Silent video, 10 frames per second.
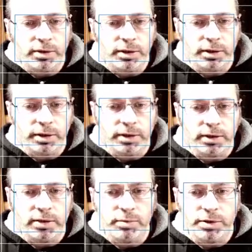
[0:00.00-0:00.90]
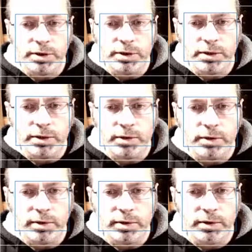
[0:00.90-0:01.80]
I think the image is nice and crisp
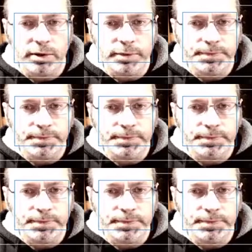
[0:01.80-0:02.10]
and clear,